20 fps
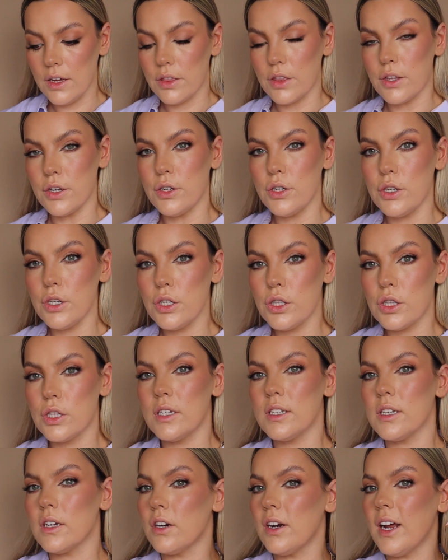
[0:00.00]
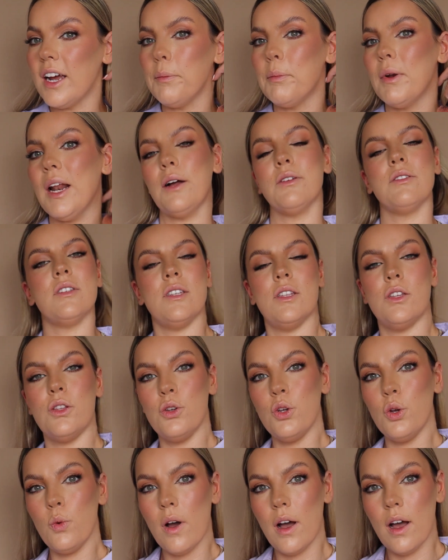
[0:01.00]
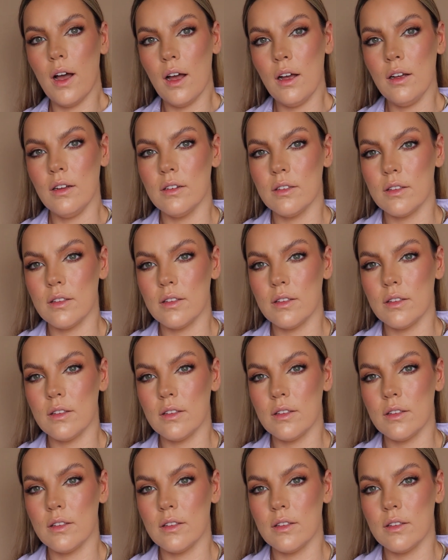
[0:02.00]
don't know how you pronounce it, the newer,